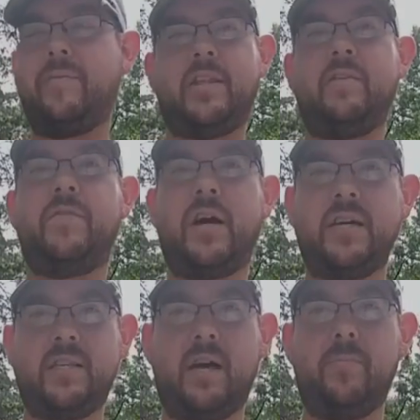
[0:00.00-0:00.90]
everything
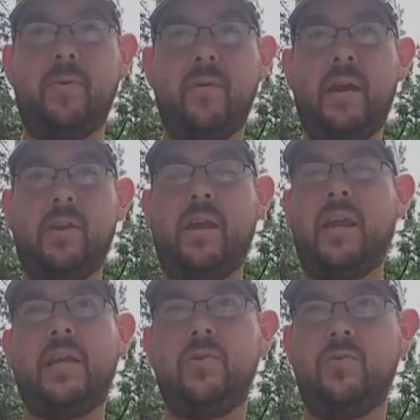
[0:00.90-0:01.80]
fogs up and you
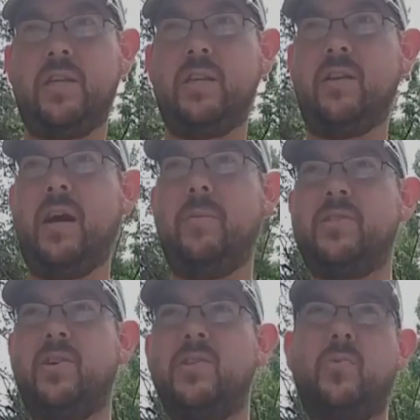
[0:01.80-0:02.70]
can't use it.
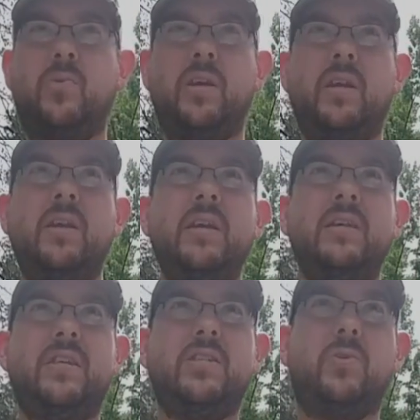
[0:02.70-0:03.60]
It's also really
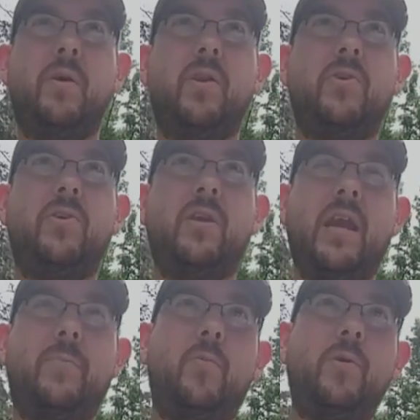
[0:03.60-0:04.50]
detrimental to your
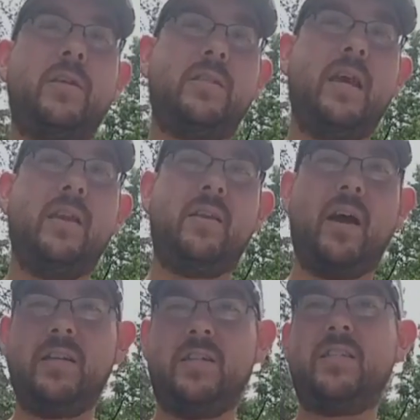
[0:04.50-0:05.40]
camera because that
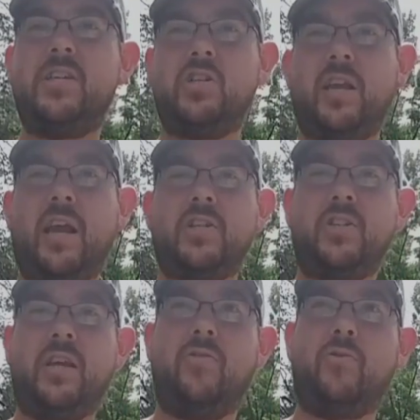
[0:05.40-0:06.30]
condensation can
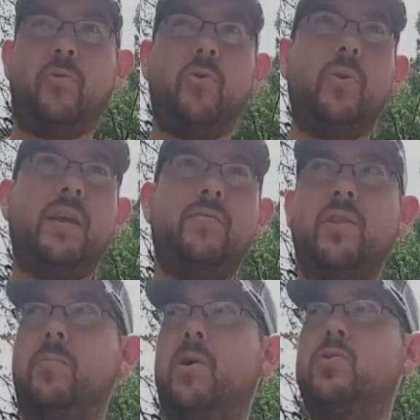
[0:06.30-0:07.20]
actually get through even
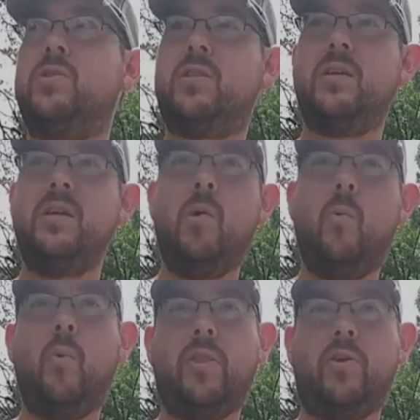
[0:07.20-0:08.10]
the most
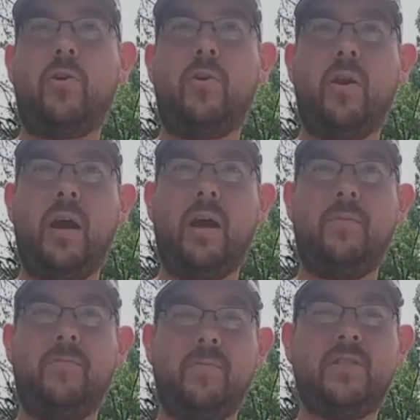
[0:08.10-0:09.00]
weather
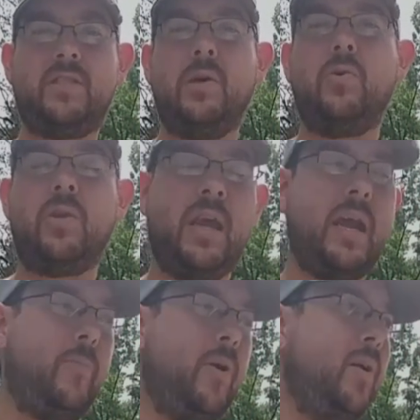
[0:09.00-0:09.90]
sealed
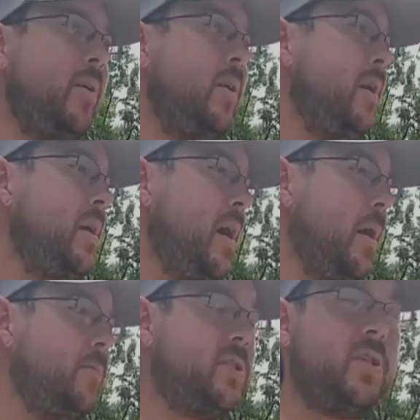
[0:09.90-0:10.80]
camera.
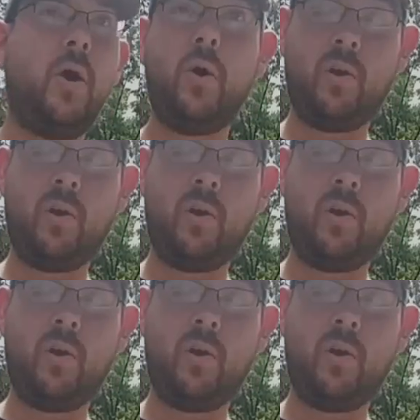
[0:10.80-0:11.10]
So a